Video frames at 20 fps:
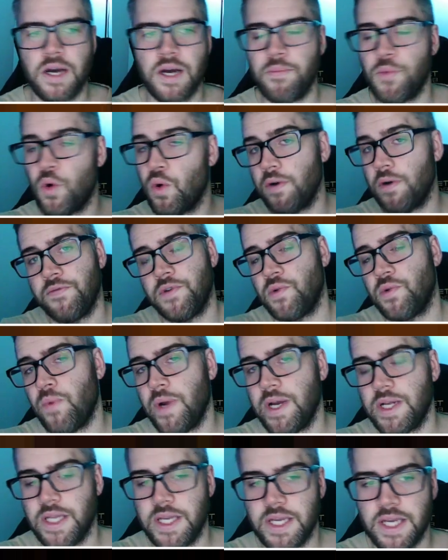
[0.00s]
or if you're
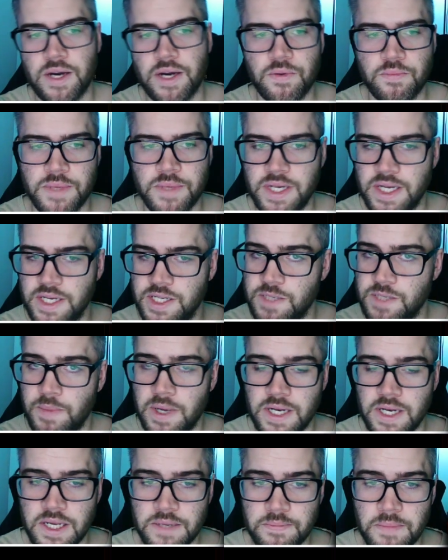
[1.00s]
whaling out, meaning
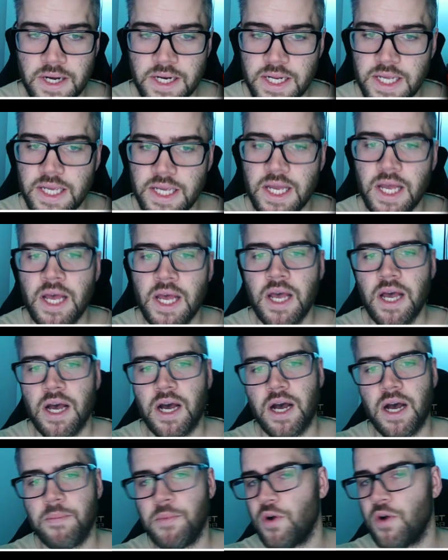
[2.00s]
spending money,
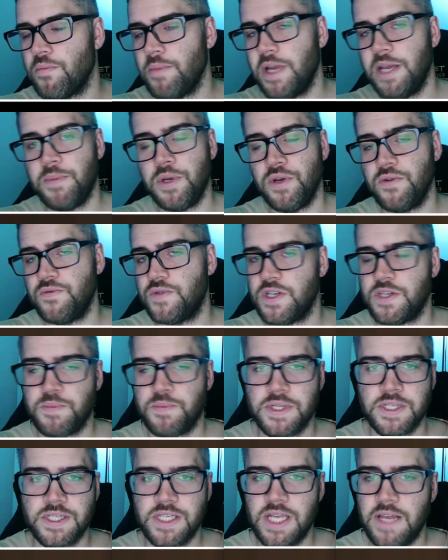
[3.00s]
or maybe you've just
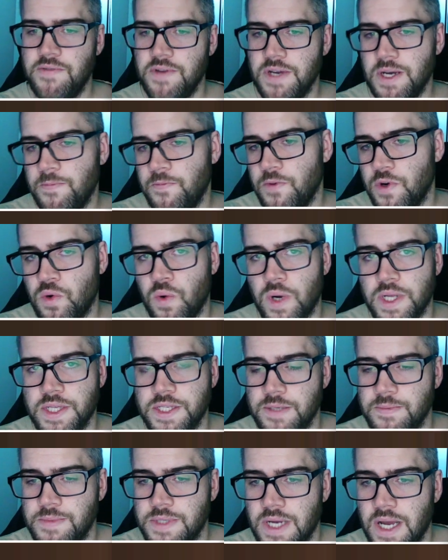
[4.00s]
been saving up for quite
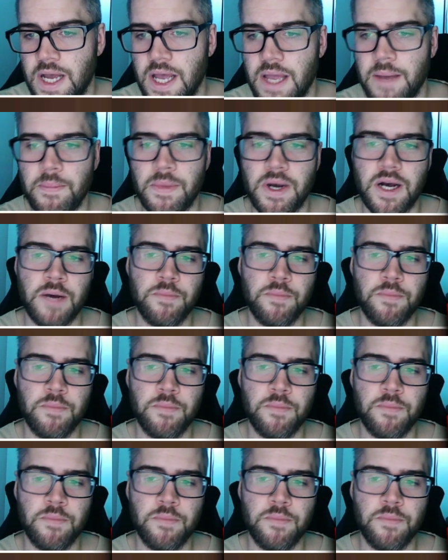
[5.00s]
some time.